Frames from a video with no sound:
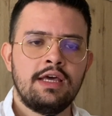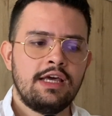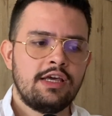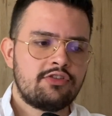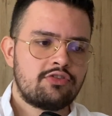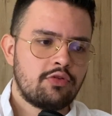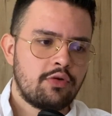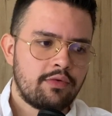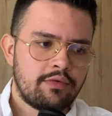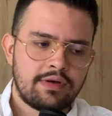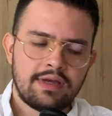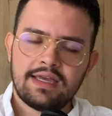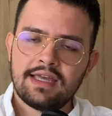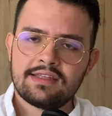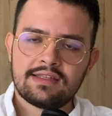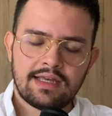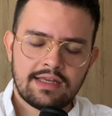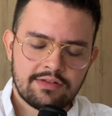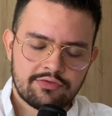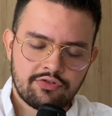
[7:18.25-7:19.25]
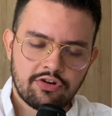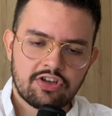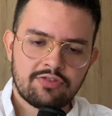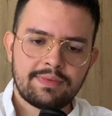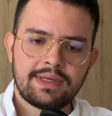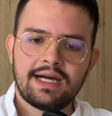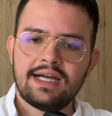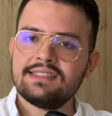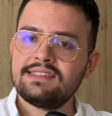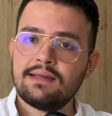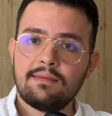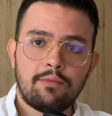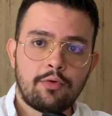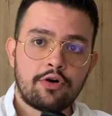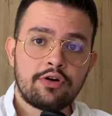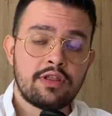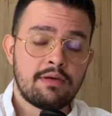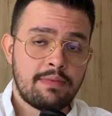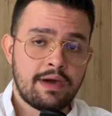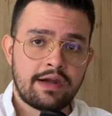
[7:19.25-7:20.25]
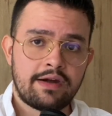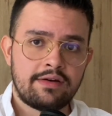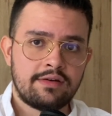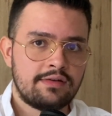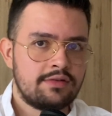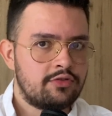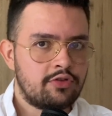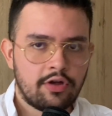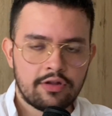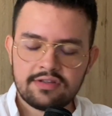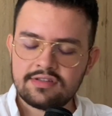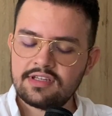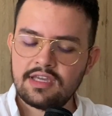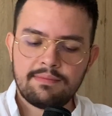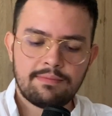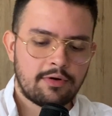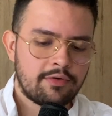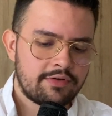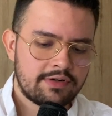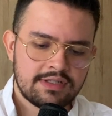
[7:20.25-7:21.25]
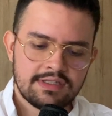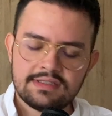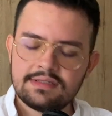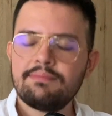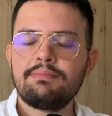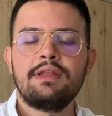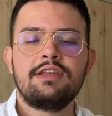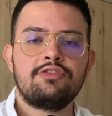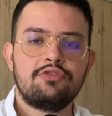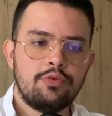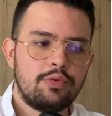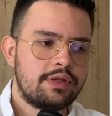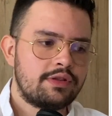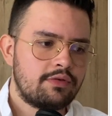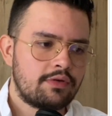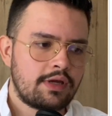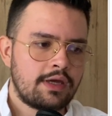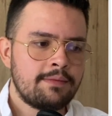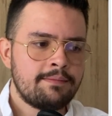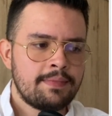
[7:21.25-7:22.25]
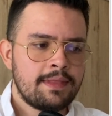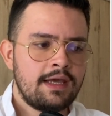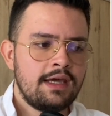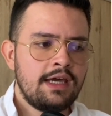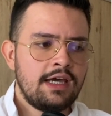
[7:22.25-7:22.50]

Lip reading: So trust me, guys, the more the better. Don't skip over this. Please do it, okay?